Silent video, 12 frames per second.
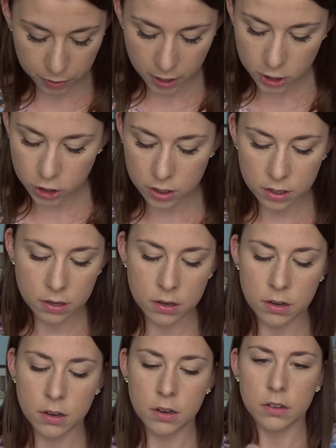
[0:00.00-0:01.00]
brush
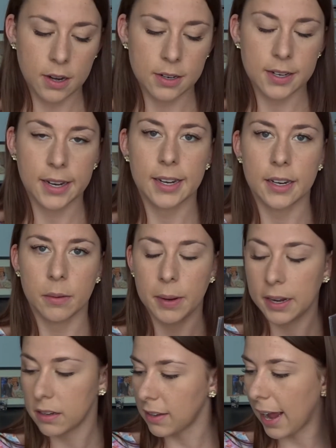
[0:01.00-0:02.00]
and take a little
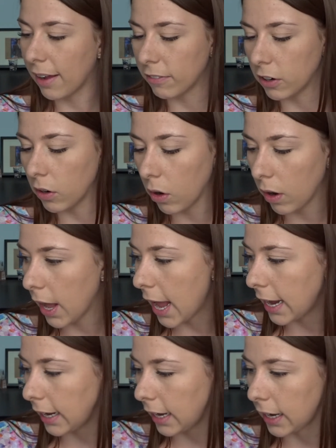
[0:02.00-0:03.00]
bit because I haven't got
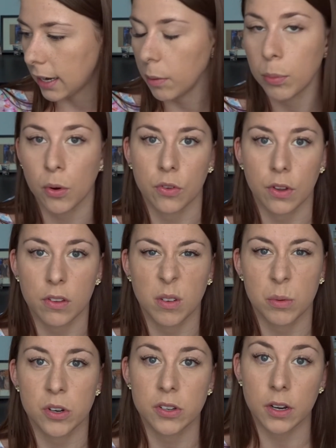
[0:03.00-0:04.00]
any bronzer,
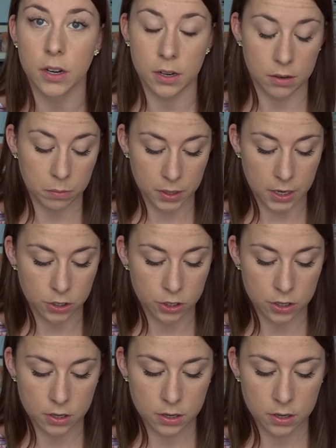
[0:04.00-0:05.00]
so we're just gonna
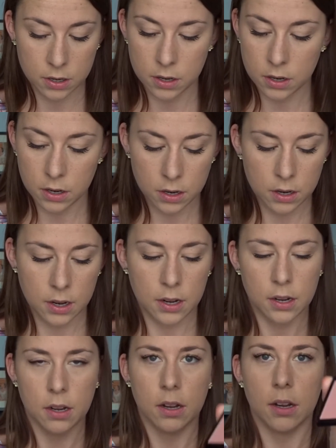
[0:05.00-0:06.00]
blush.
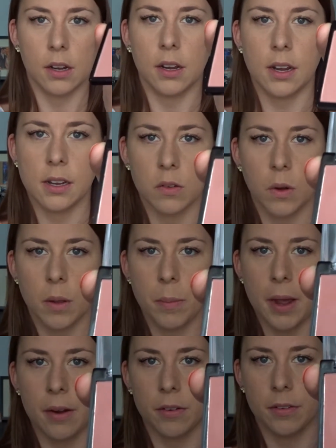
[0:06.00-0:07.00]
It is quite
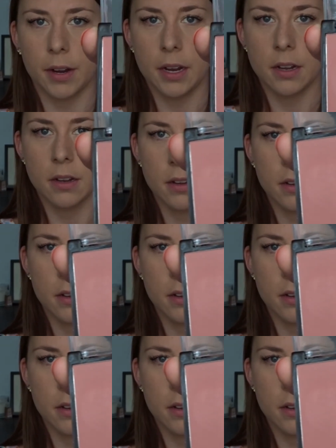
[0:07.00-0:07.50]
powdery,